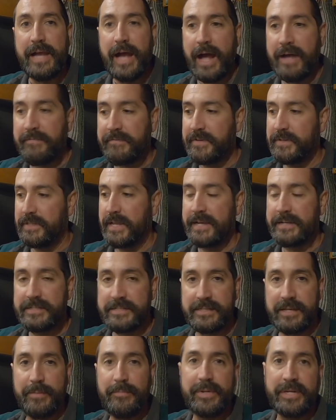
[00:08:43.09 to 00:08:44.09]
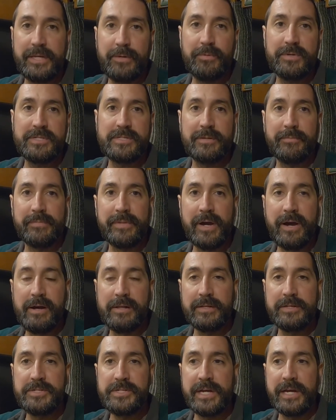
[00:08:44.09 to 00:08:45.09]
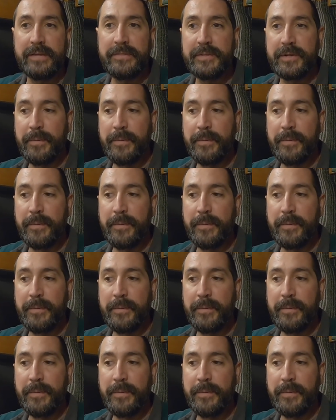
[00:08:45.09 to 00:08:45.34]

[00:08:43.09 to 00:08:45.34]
I feel like somebody with some knowledge out